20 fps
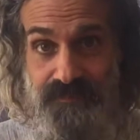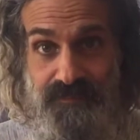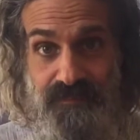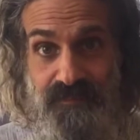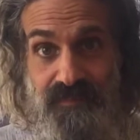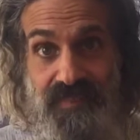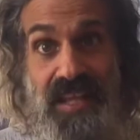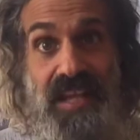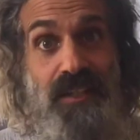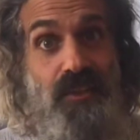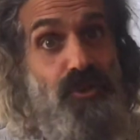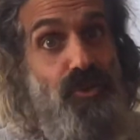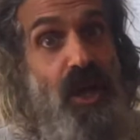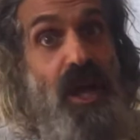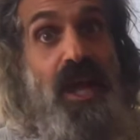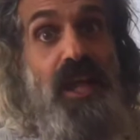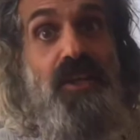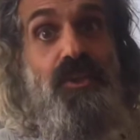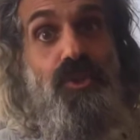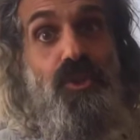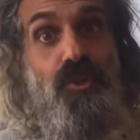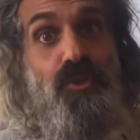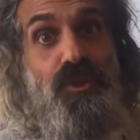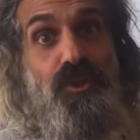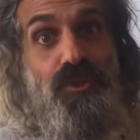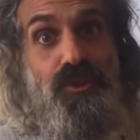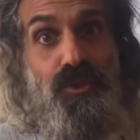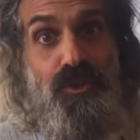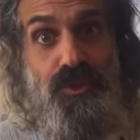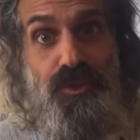they are trying to
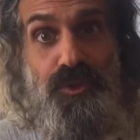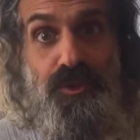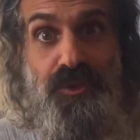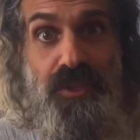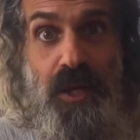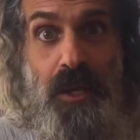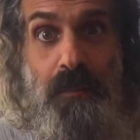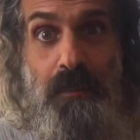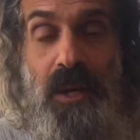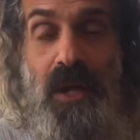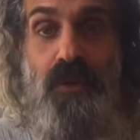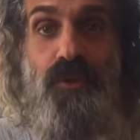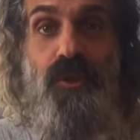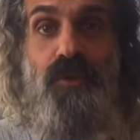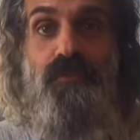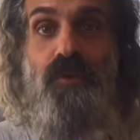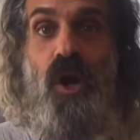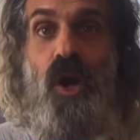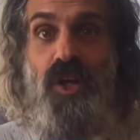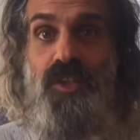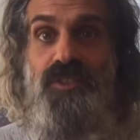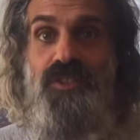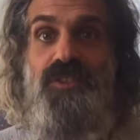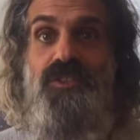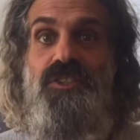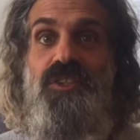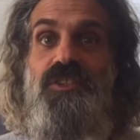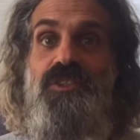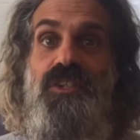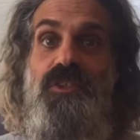reduce the amount of
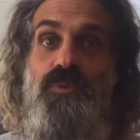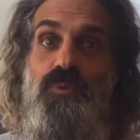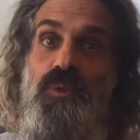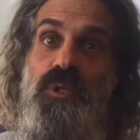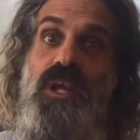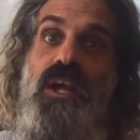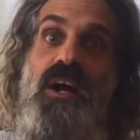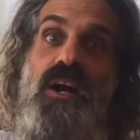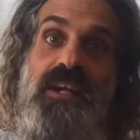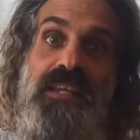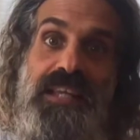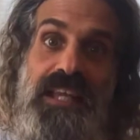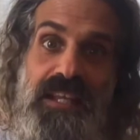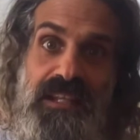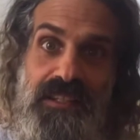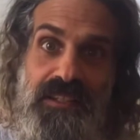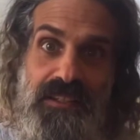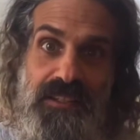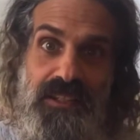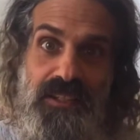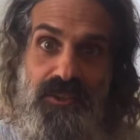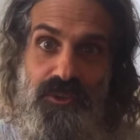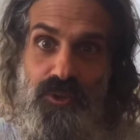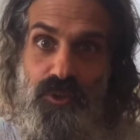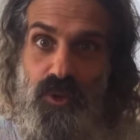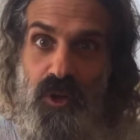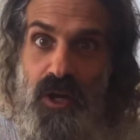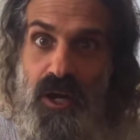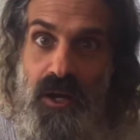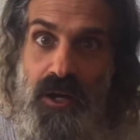oxygen that we are getting into
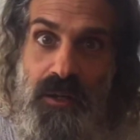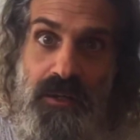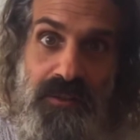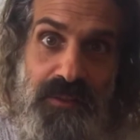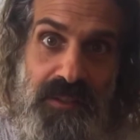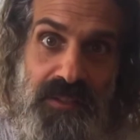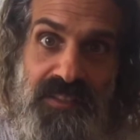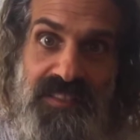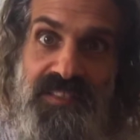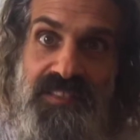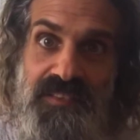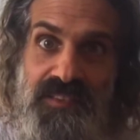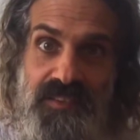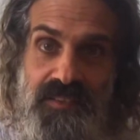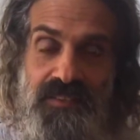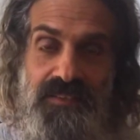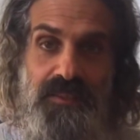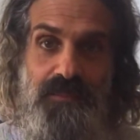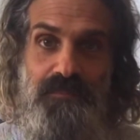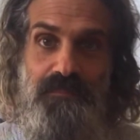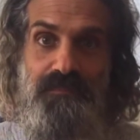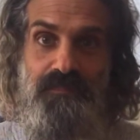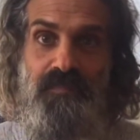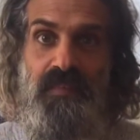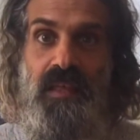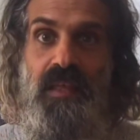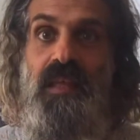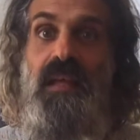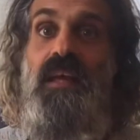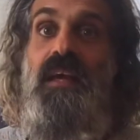our system.
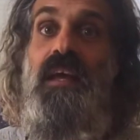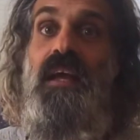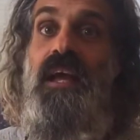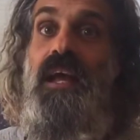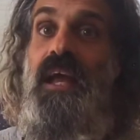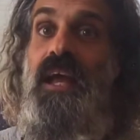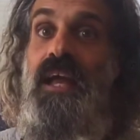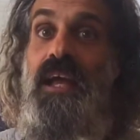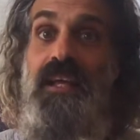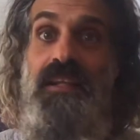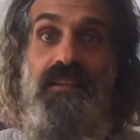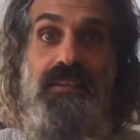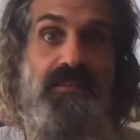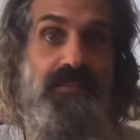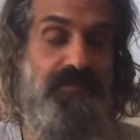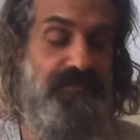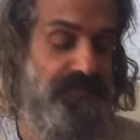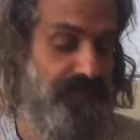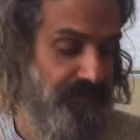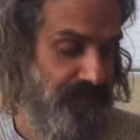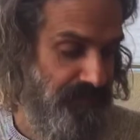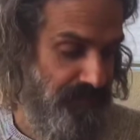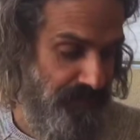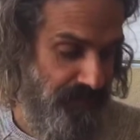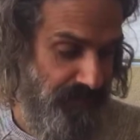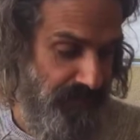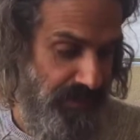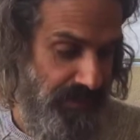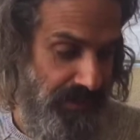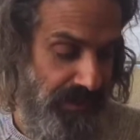And
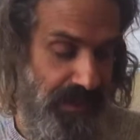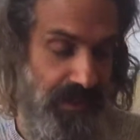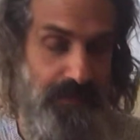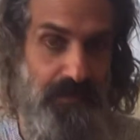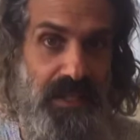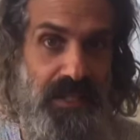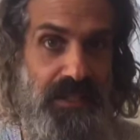in many